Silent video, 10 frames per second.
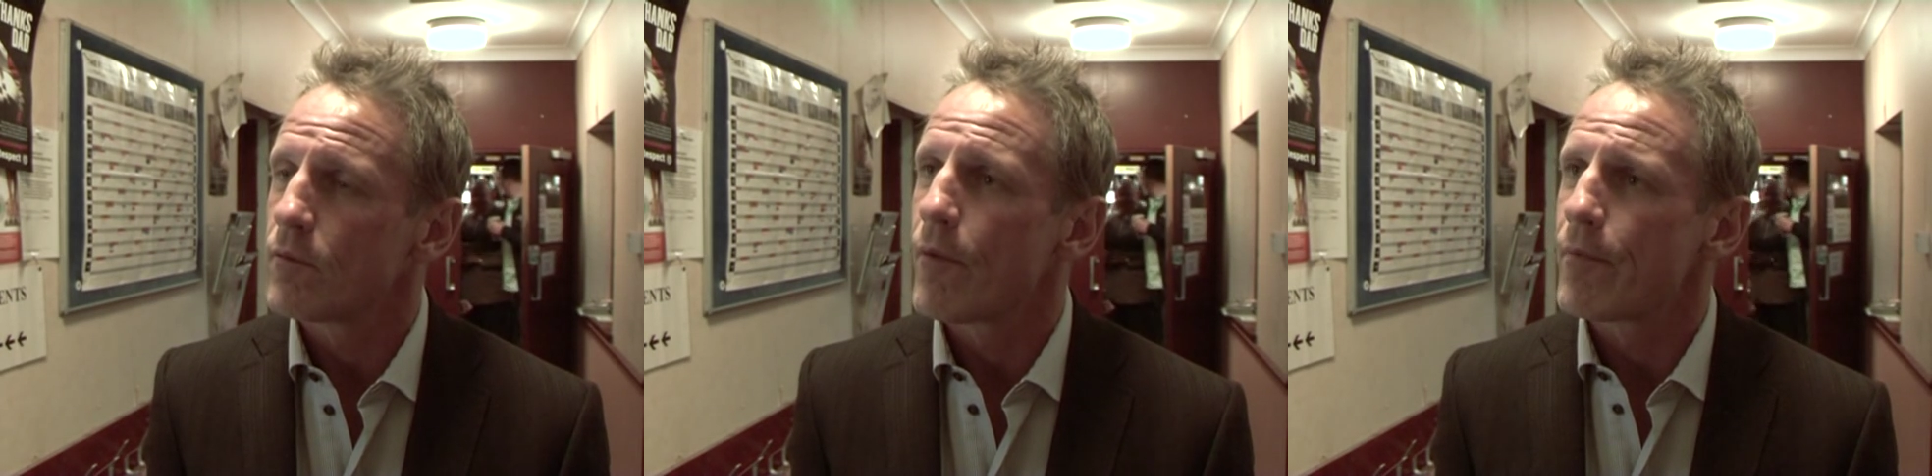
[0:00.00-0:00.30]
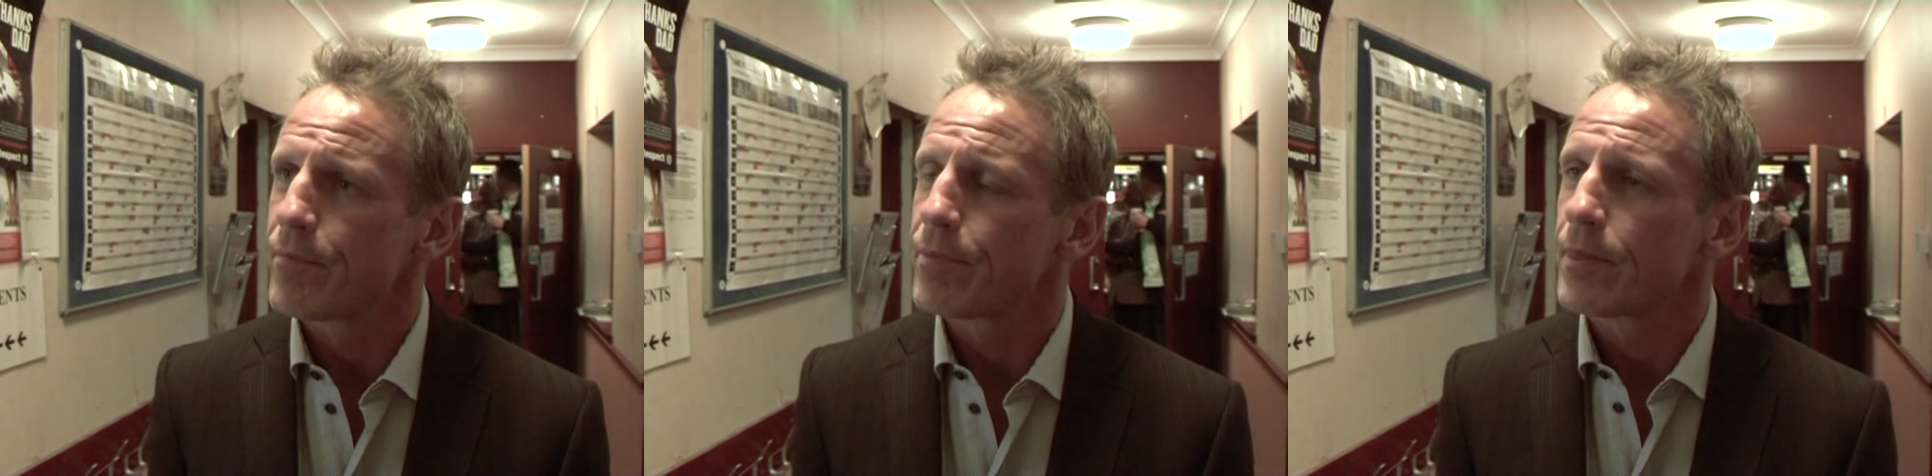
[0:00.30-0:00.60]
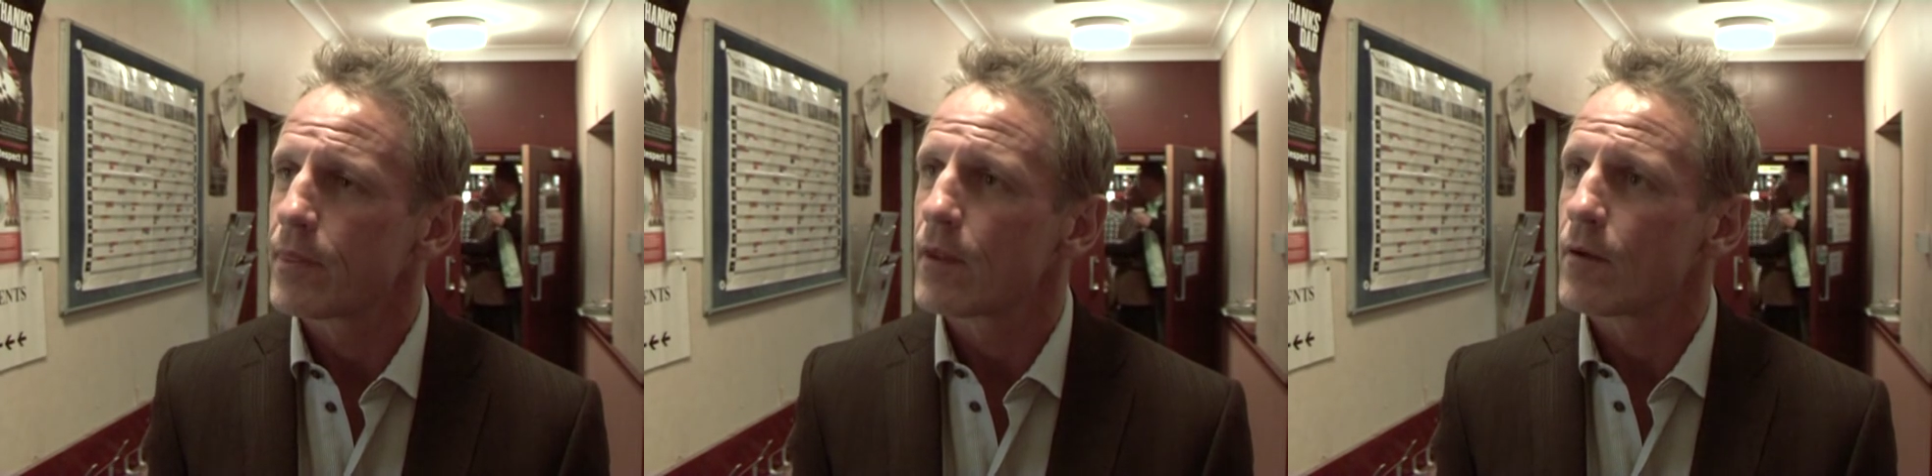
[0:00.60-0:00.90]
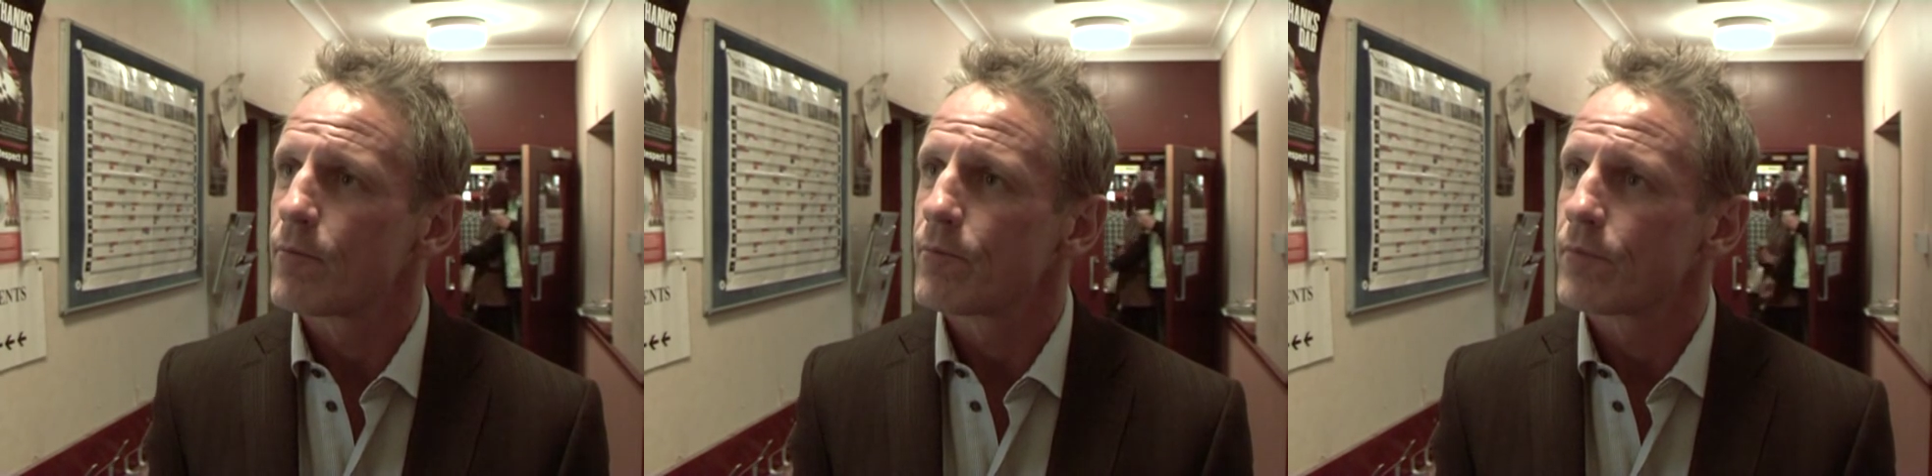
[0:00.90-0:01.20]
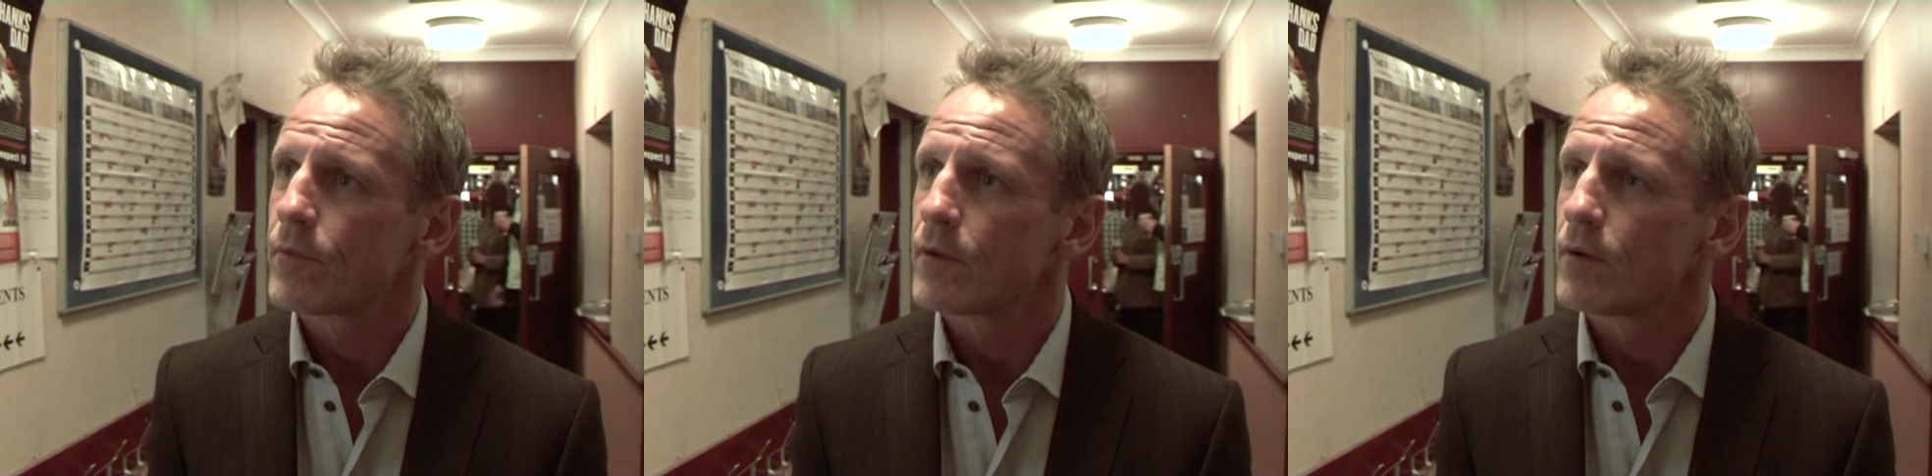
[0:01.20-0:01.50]
You spent a lot of time at
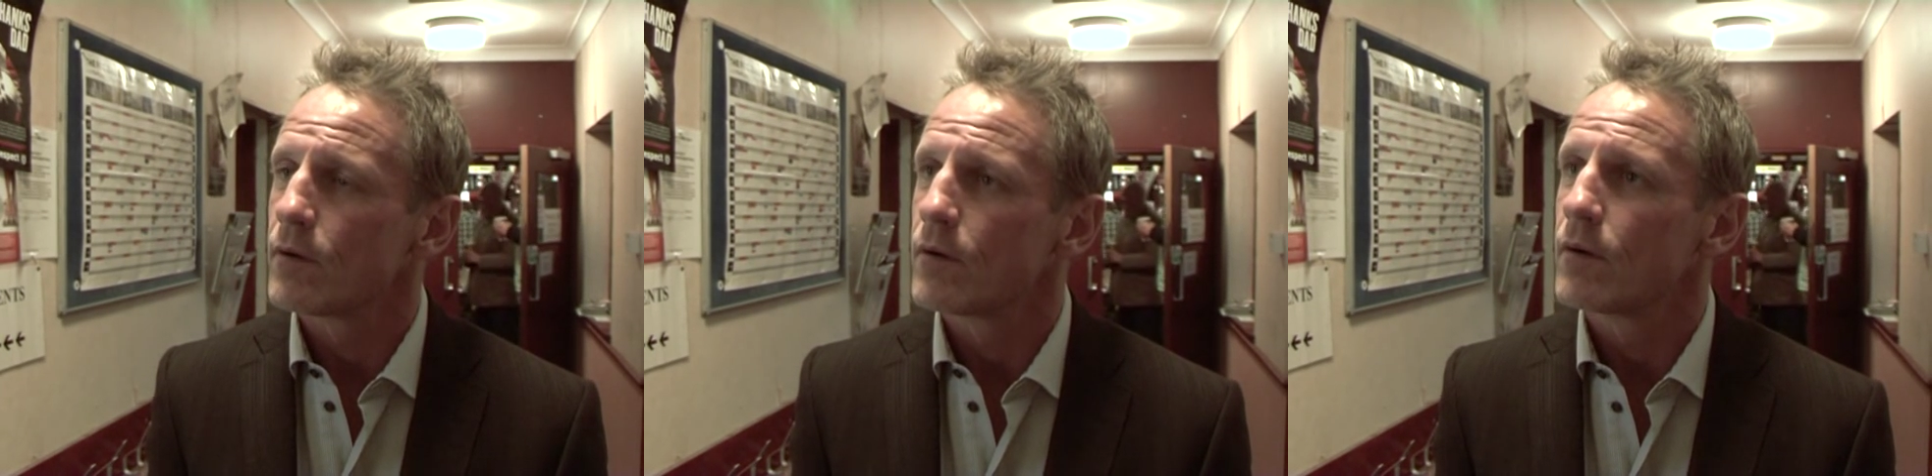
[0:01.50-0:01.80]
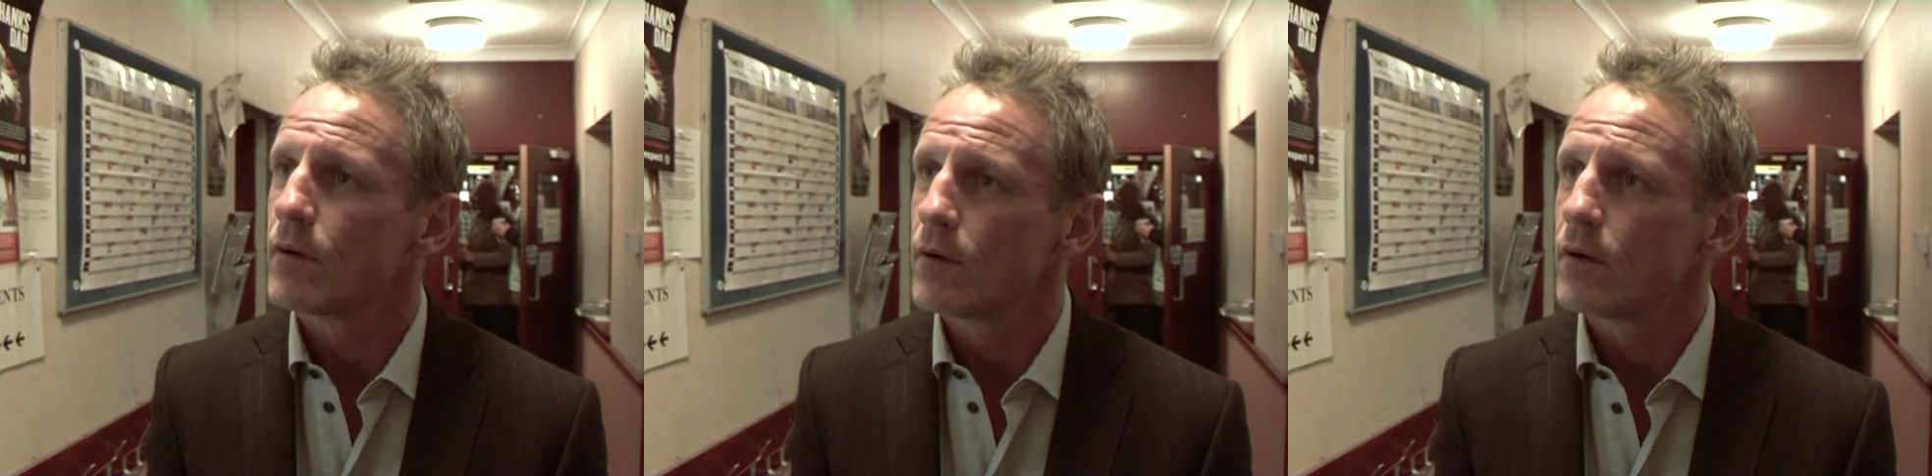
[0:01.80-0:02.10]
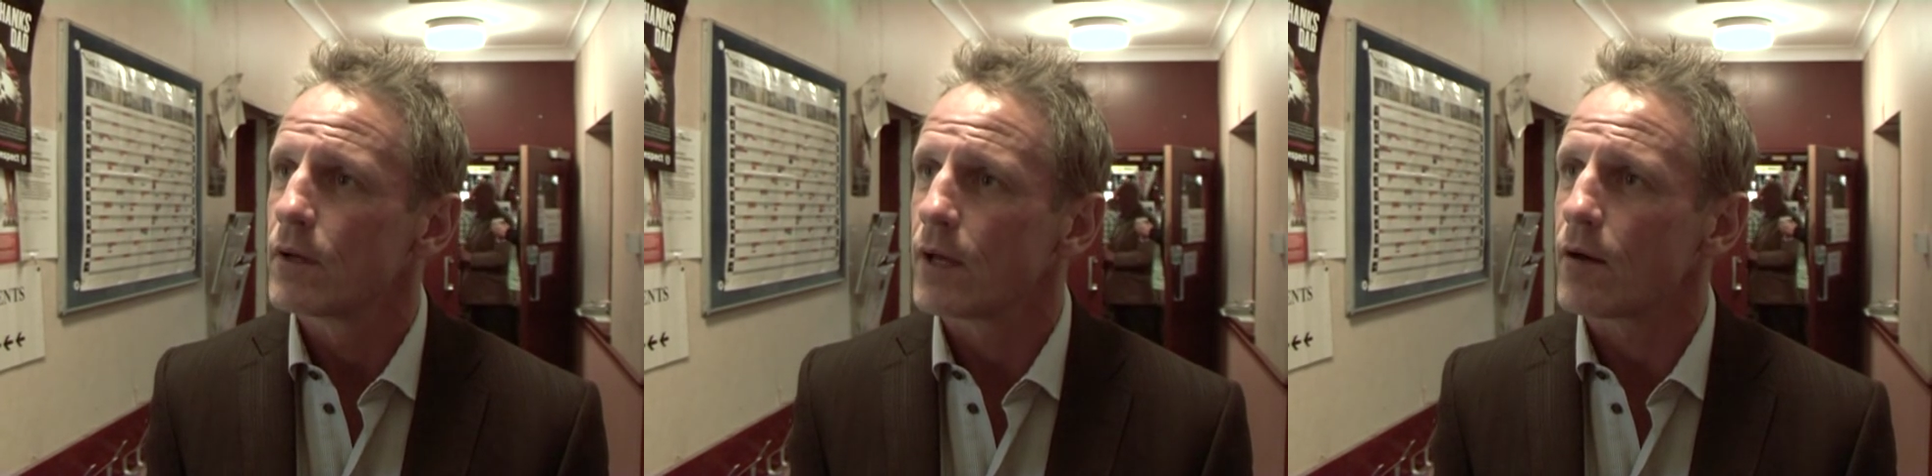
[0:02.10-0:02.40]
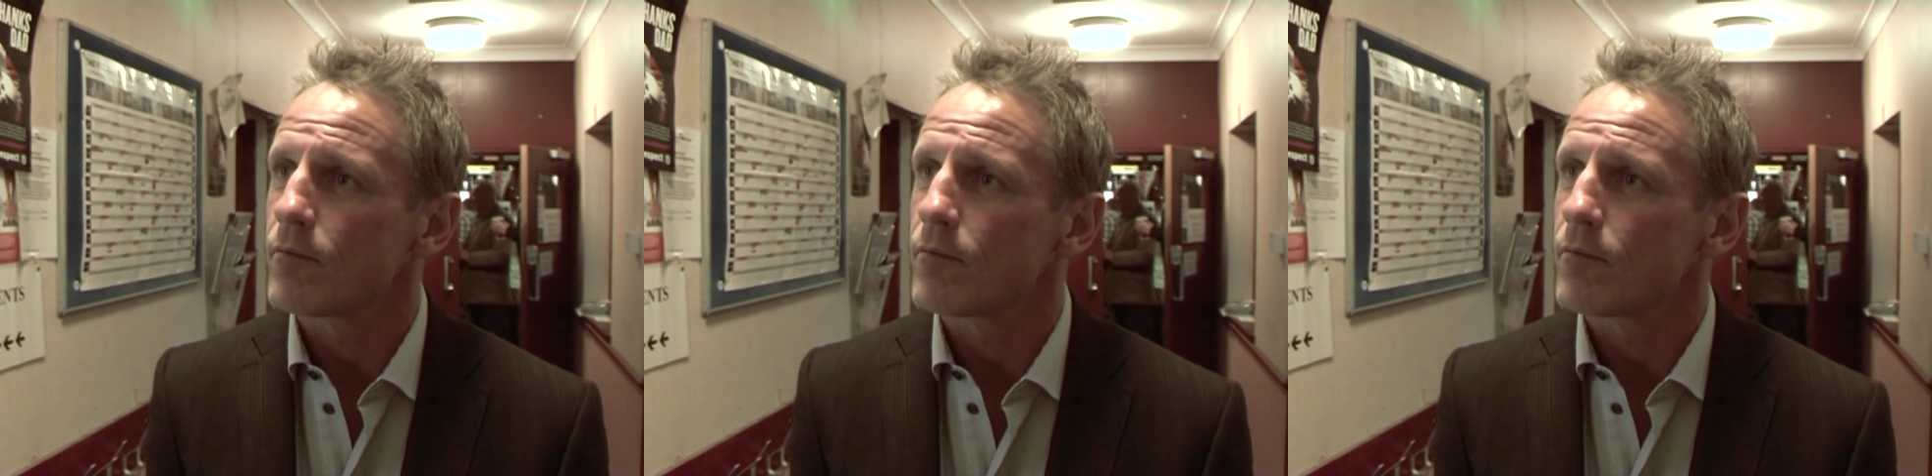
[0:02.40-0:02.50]
Liverpool and Spurs. Um, we'll